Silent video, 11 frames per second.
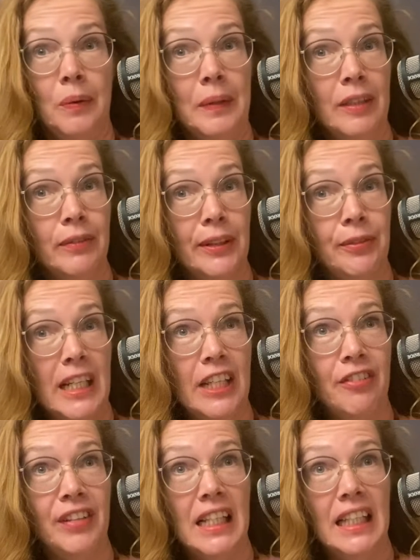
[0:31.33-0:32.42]
when we're
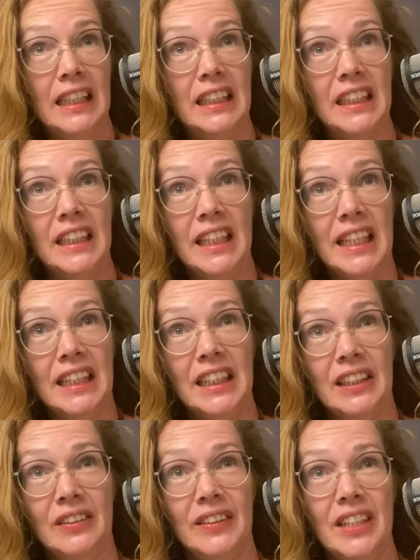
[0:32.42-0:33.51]
really feeling sick,
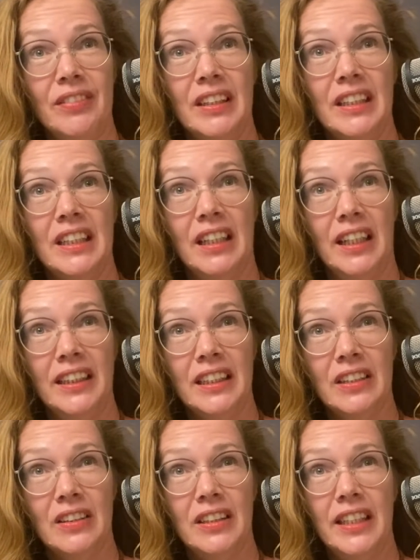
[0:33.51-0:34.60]
you know, even the
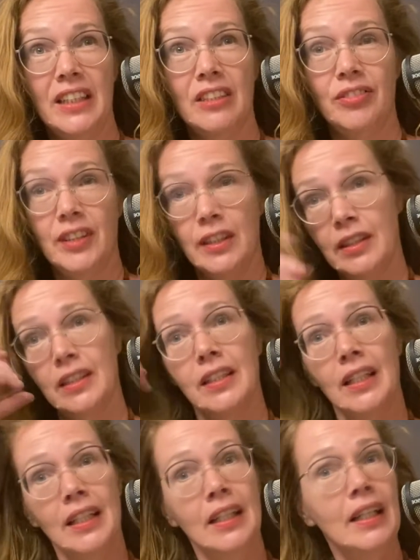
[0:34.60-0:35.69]
slightest intake of sickness.
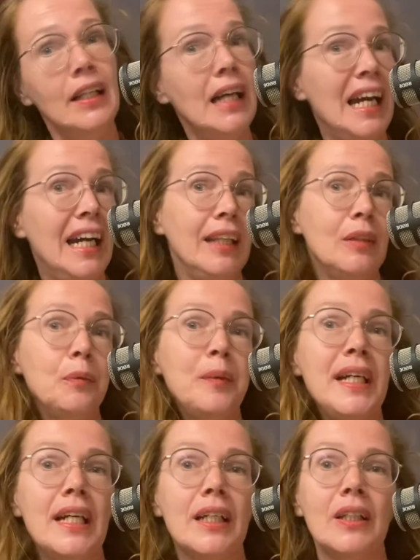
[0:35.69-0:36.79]
And
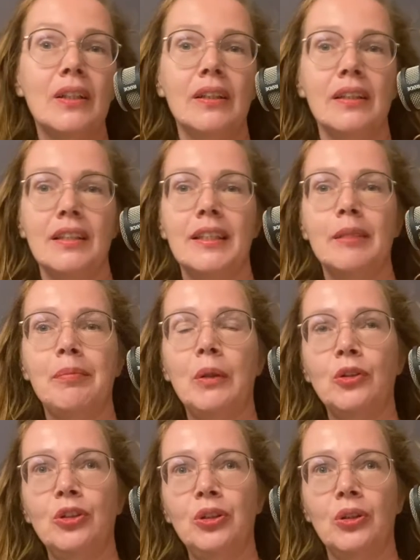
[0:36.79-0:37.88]
we are not
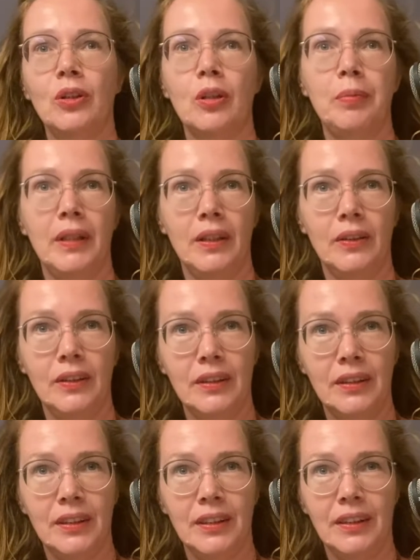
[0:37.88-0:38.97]
supposed to talk about,
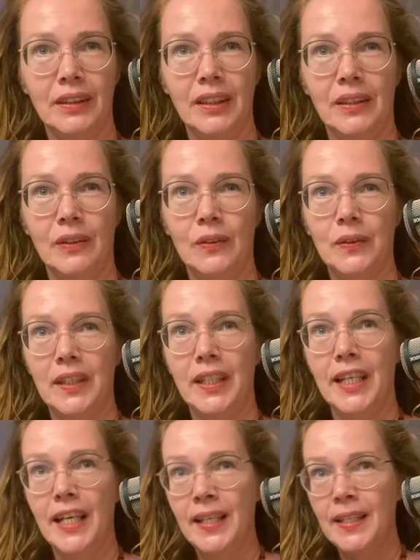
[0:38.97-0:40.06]
you know, the
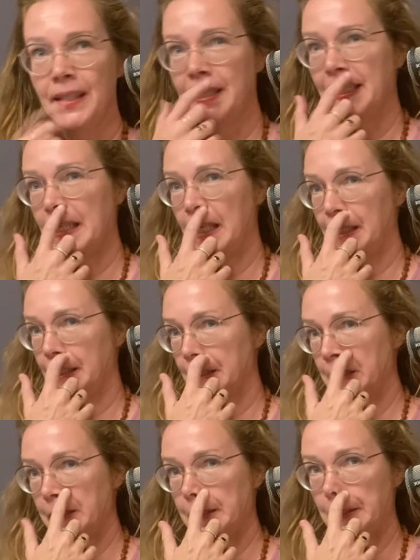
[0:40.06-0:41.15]
hidden
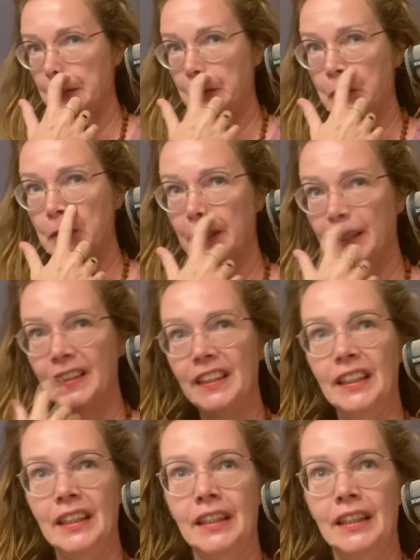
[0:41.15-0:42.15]
desires or